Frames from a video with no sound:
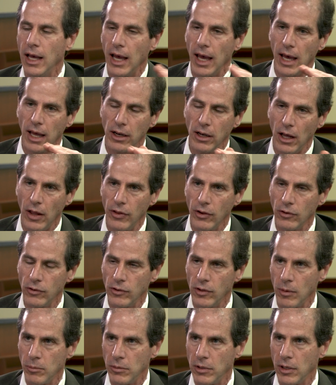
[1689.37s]
and other
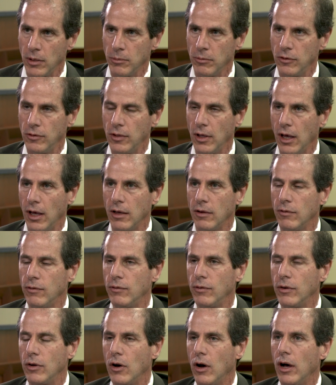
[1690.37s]
symptoms have
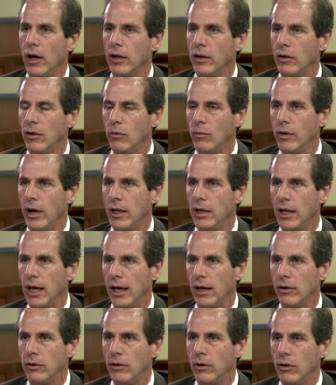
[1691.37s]
gone way
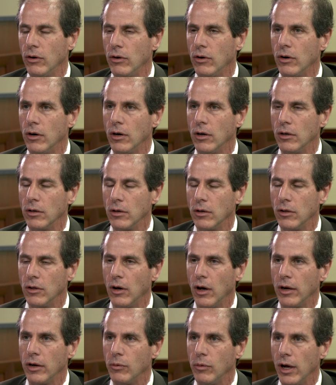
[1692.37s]
down or
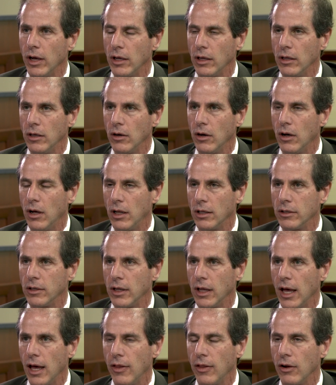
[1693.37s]
gone away
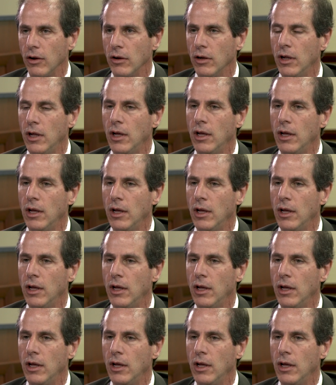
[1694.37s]
altogether.